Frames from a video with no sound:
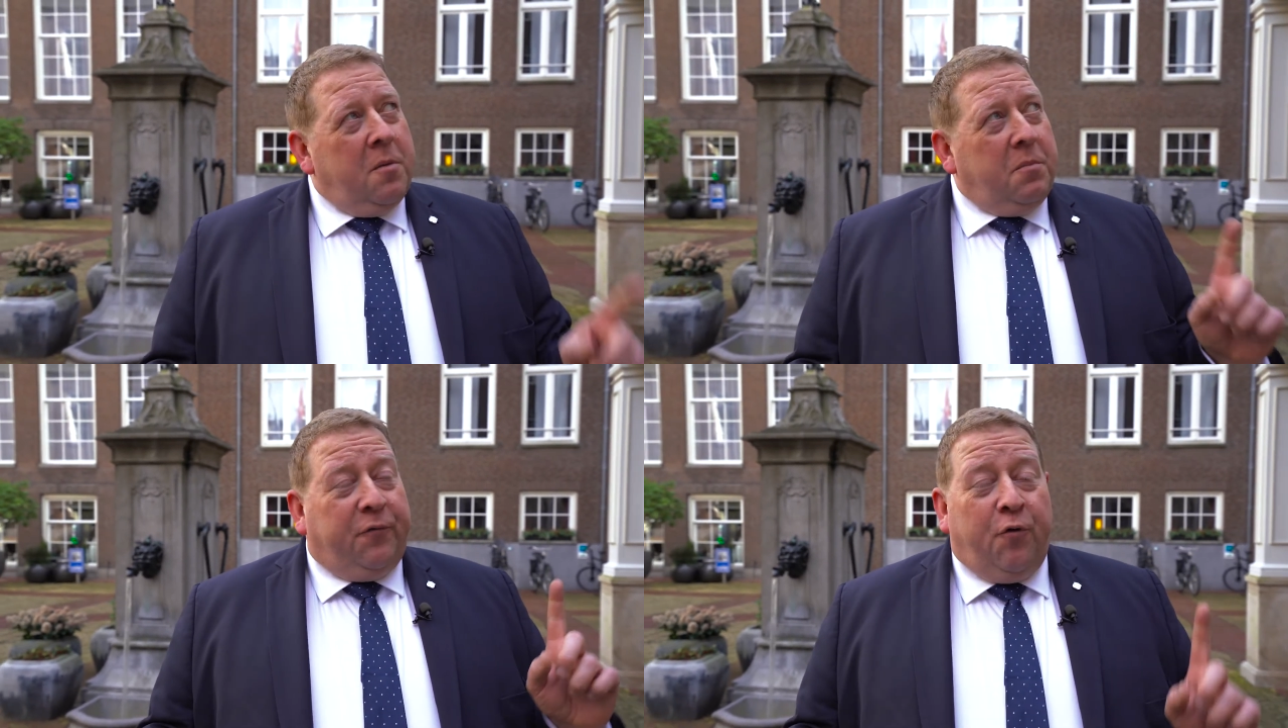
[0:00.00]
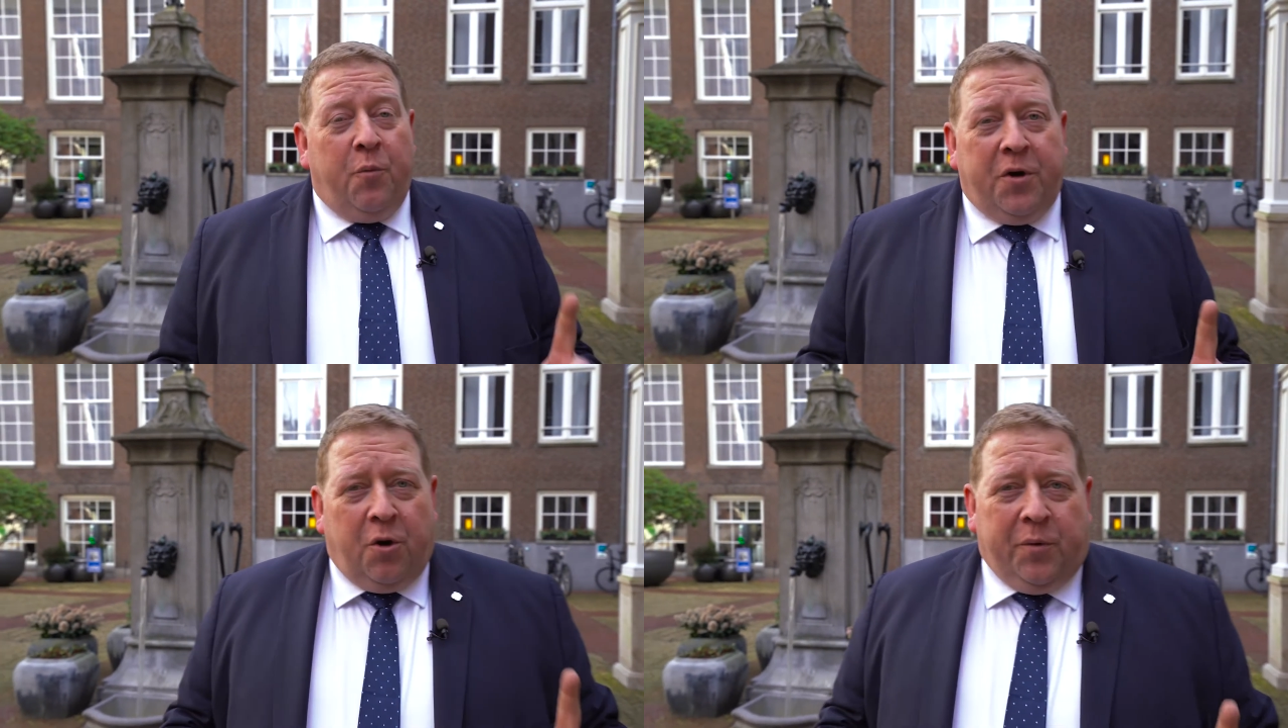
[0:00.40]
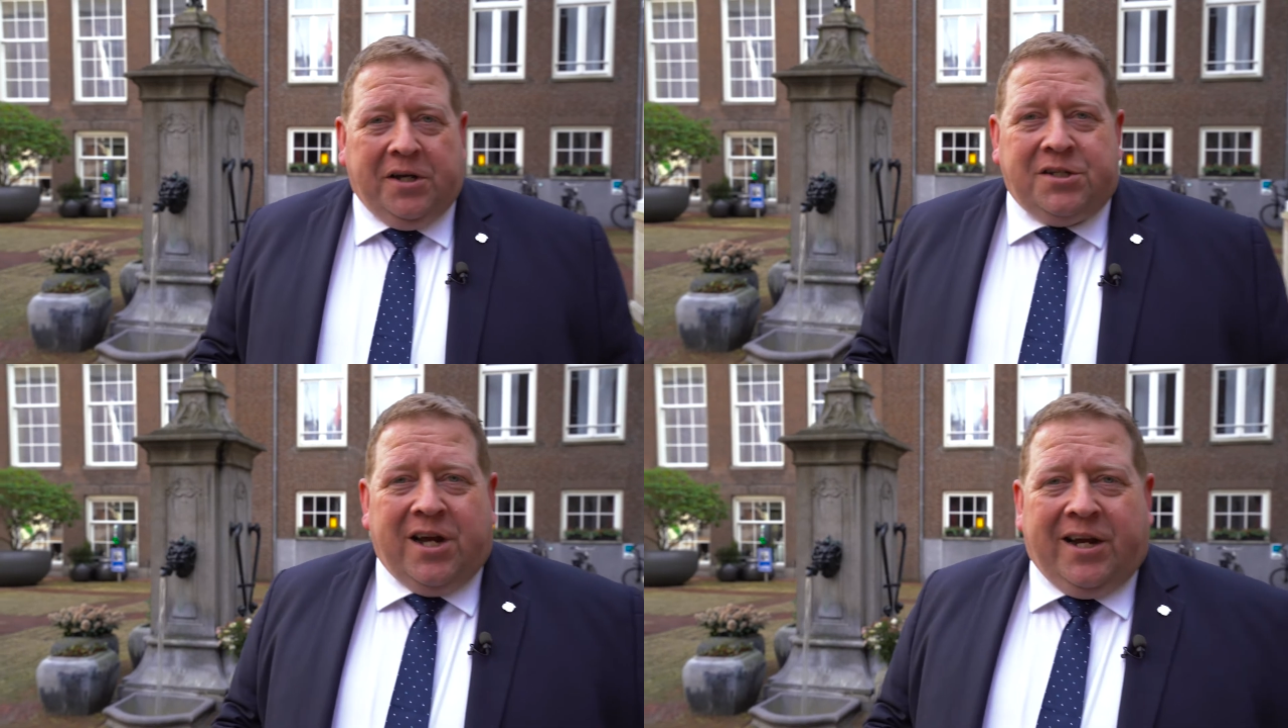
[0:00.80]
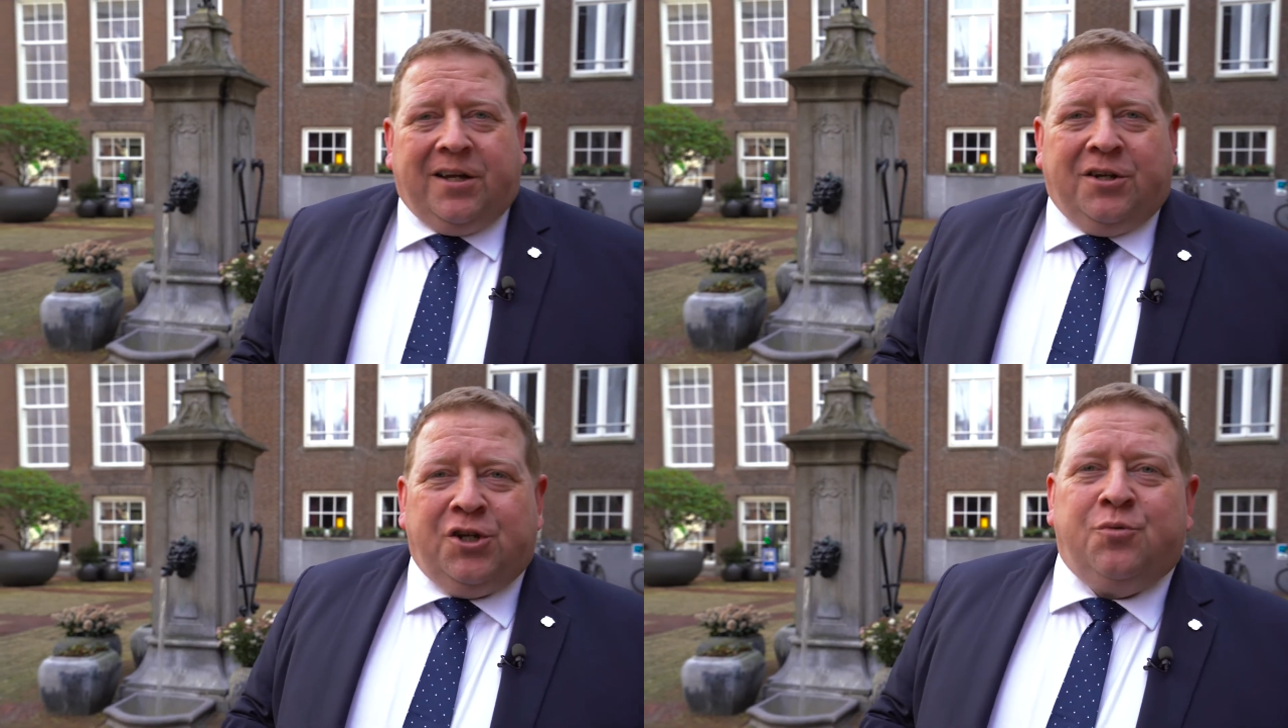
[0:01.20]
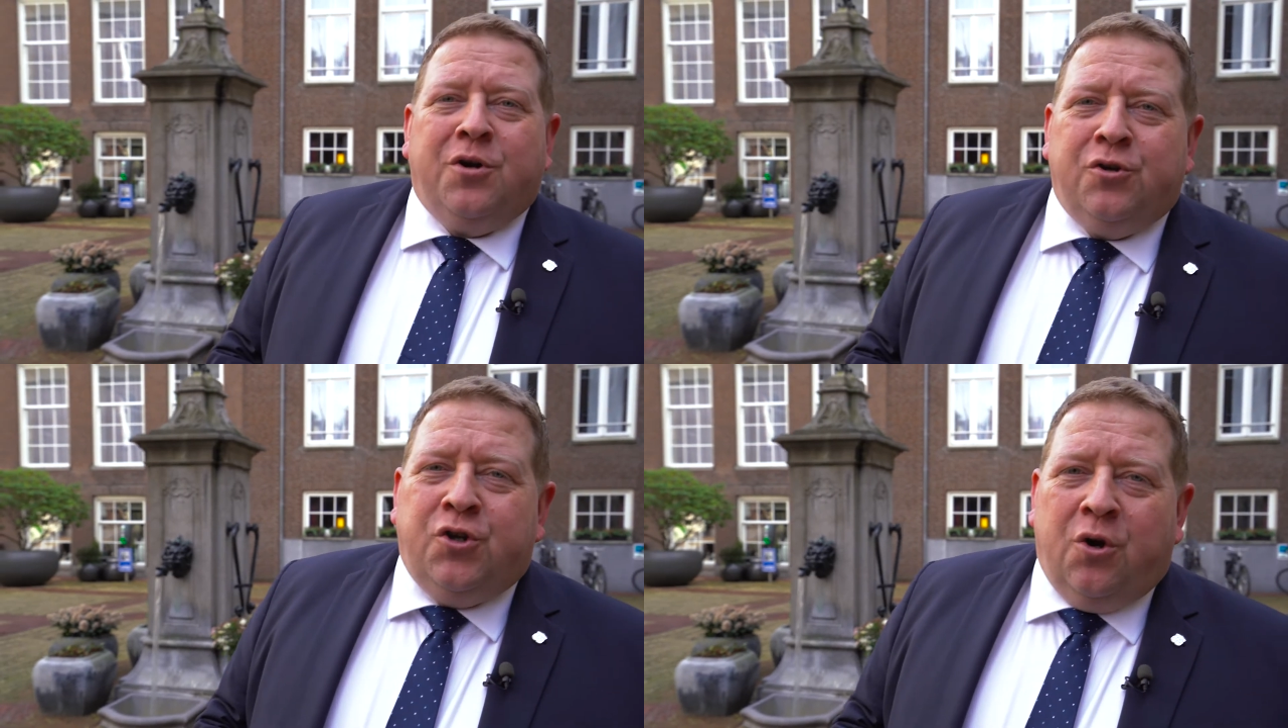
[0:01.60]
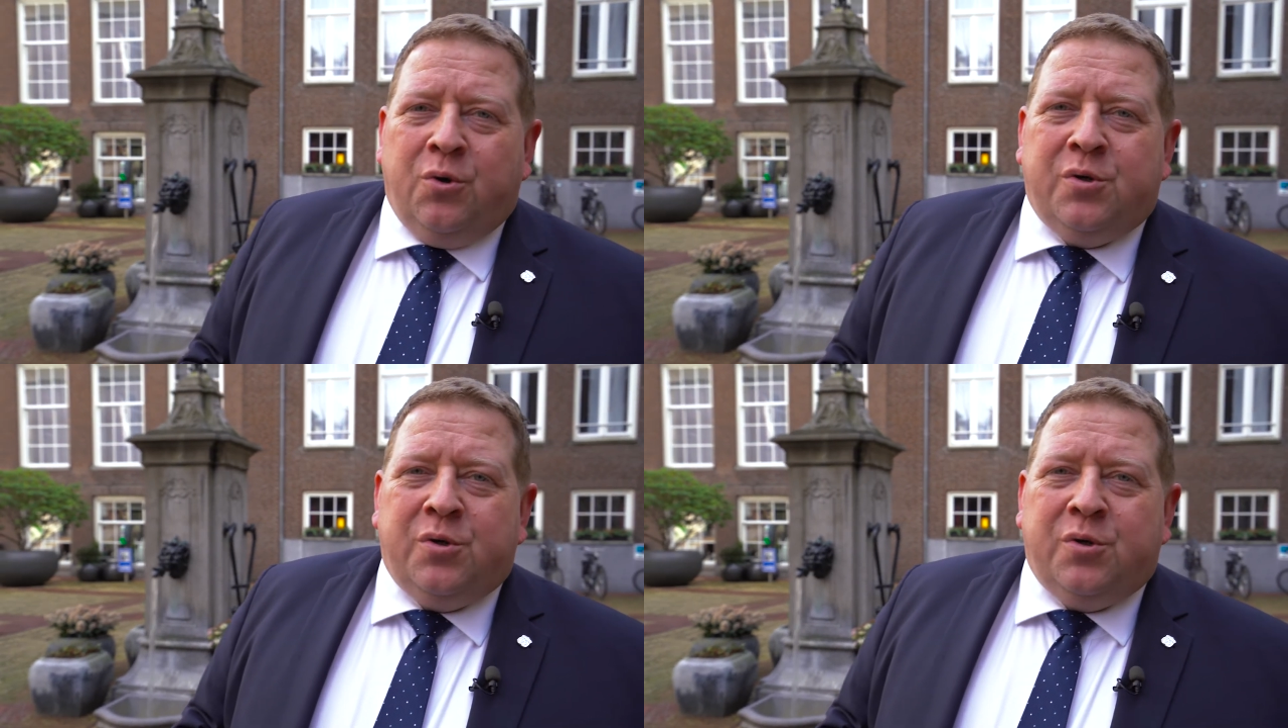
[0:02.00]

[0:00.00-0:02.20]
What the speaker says: Before we go inside, I just want to show you